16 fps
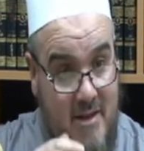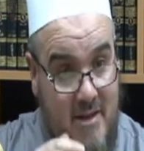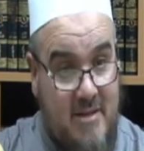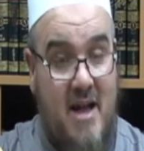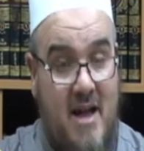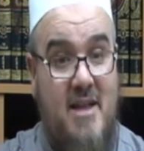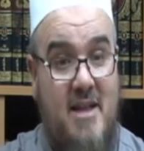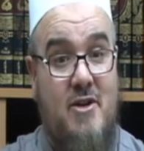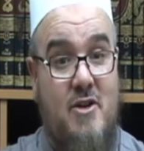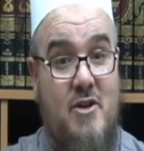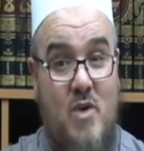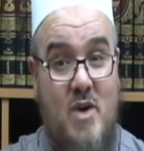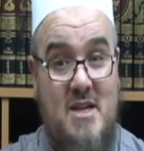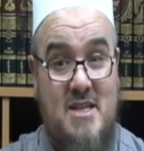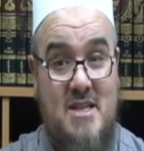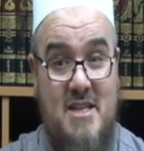The other
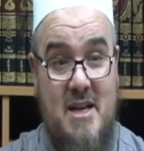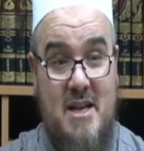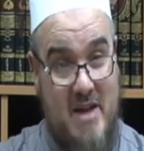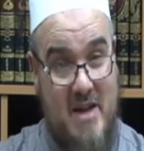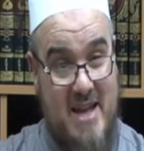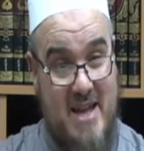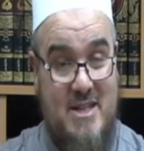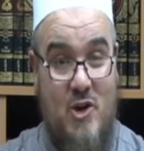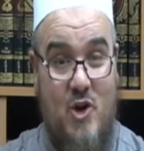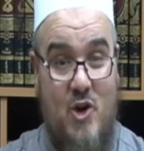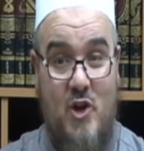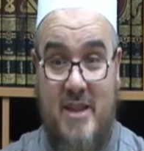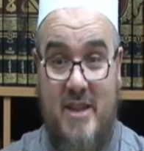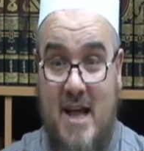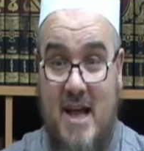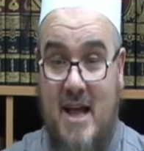question based
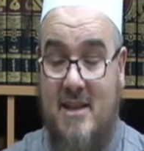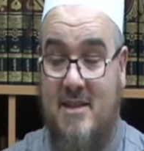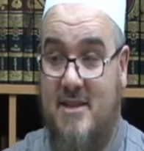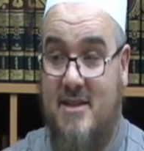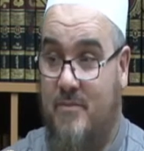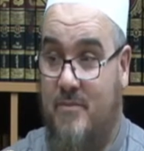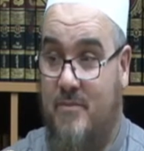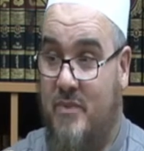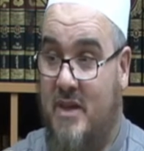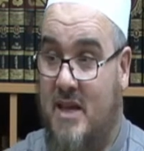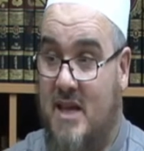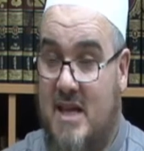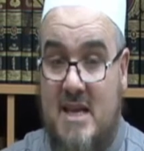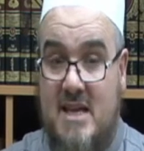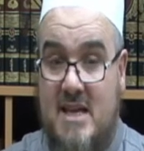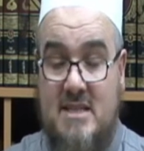on that
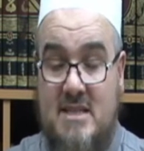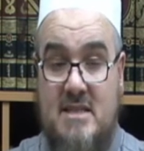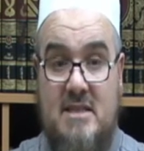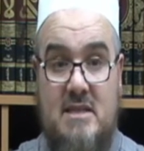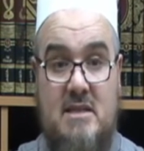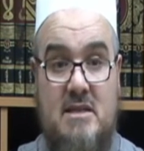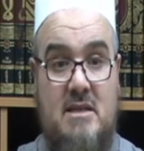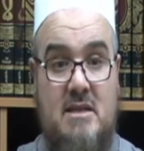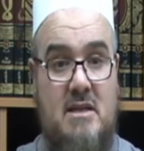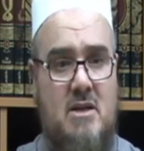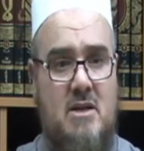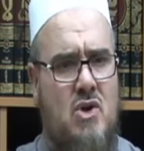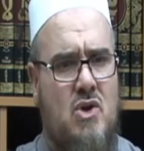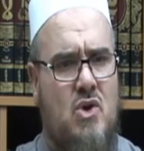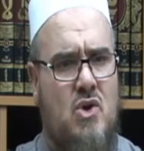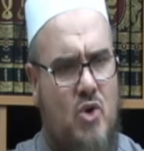is,
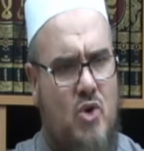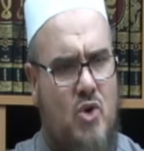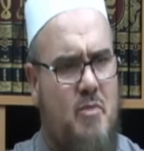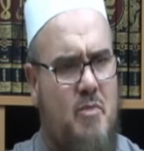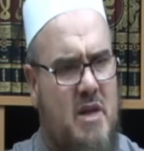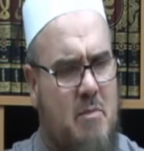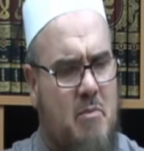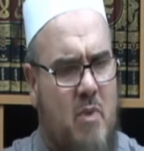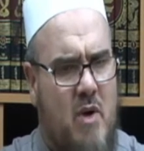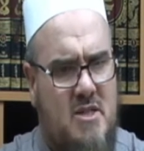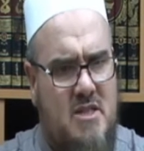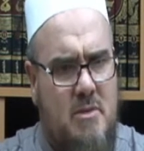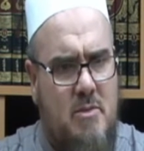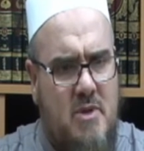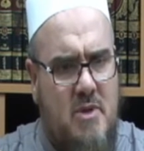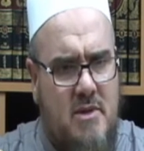could it be
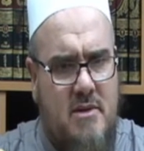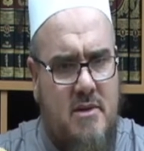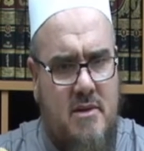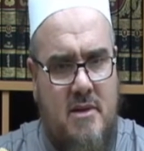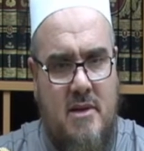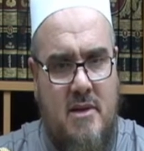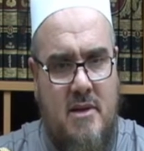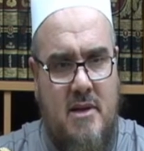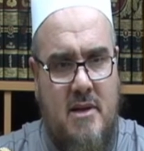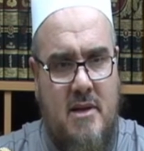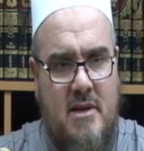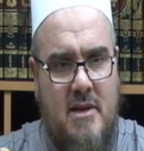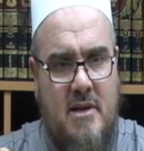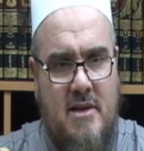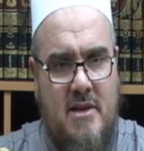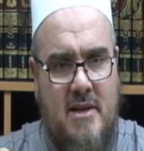possible
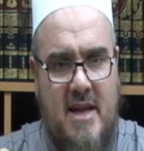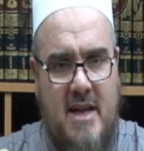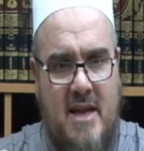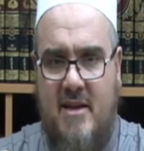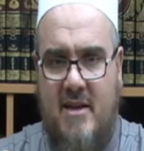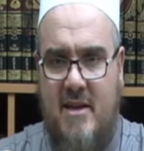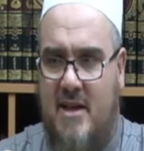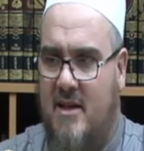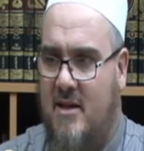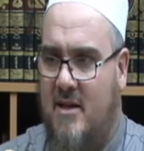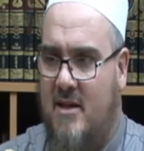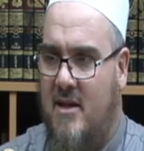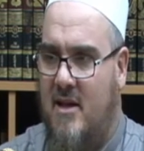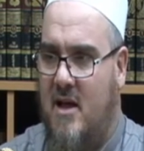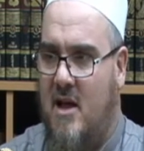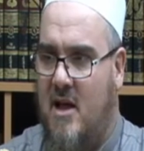that
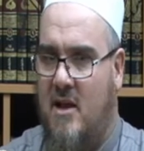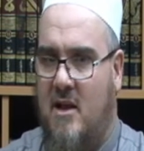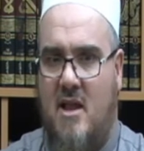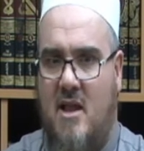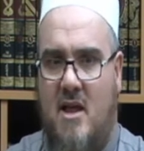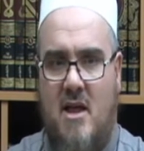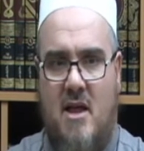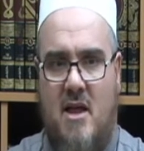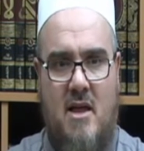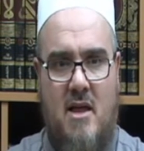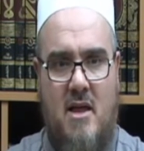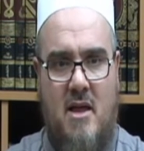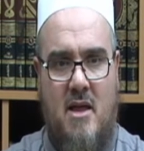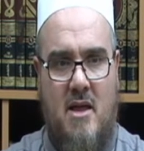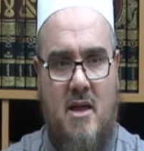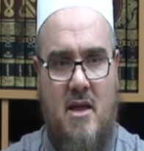Allah
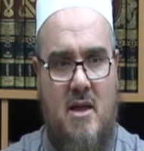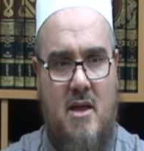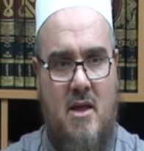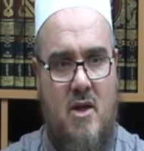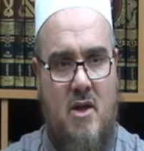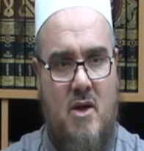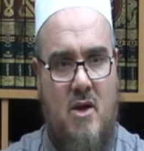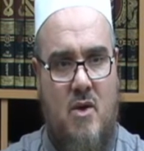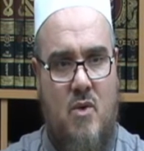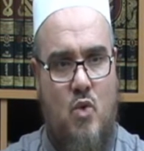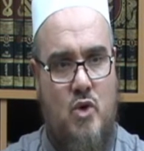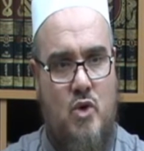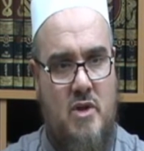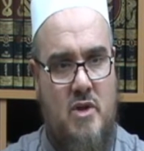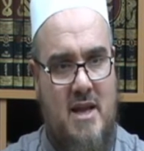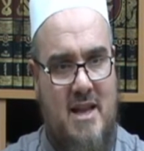
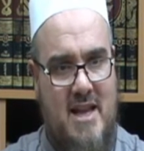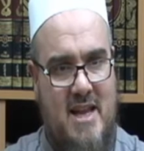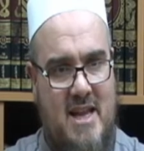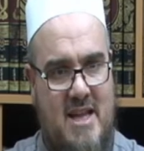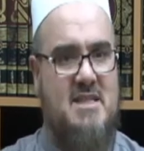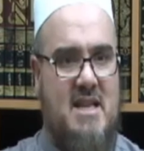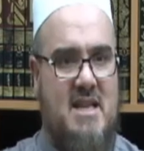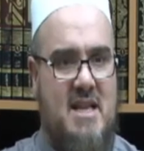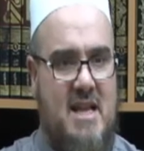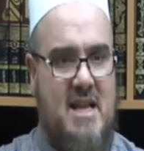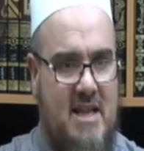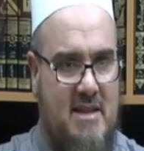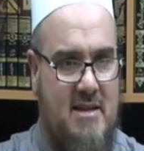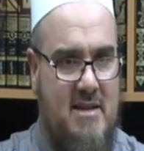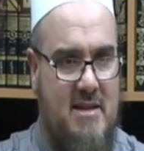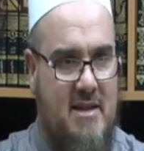would
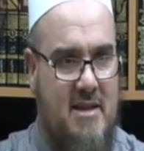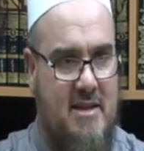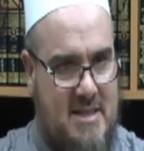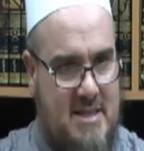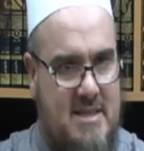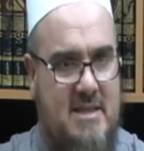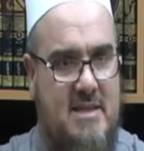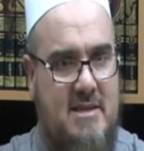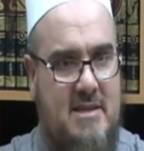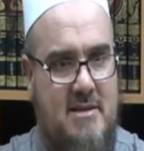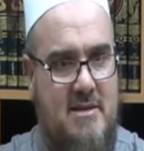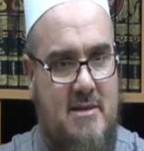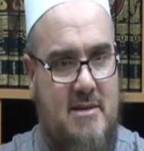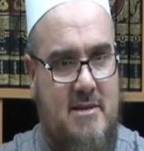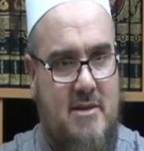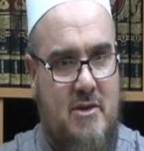legislate this
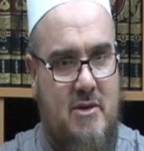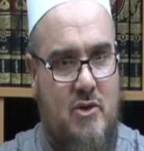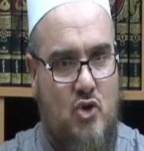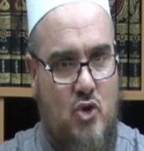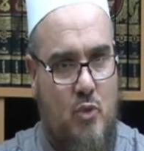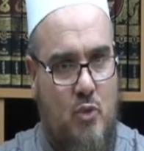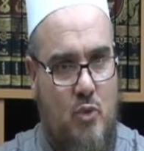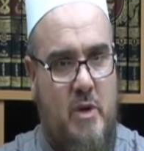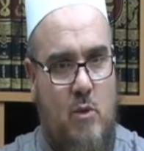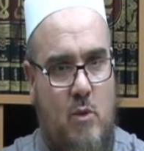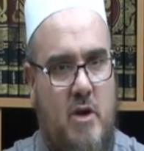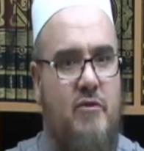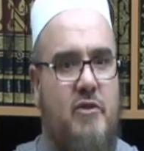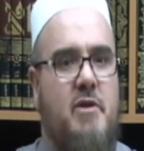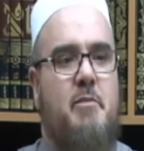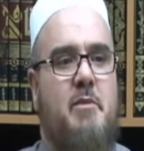to be one
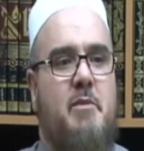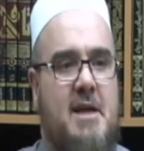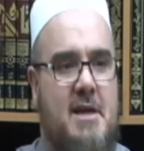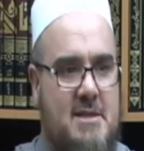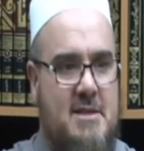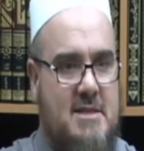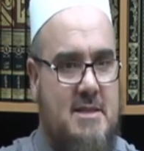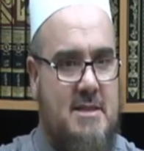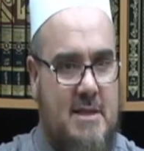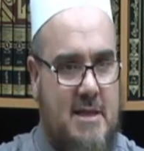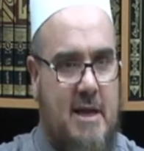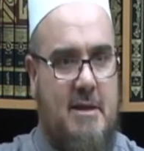of the means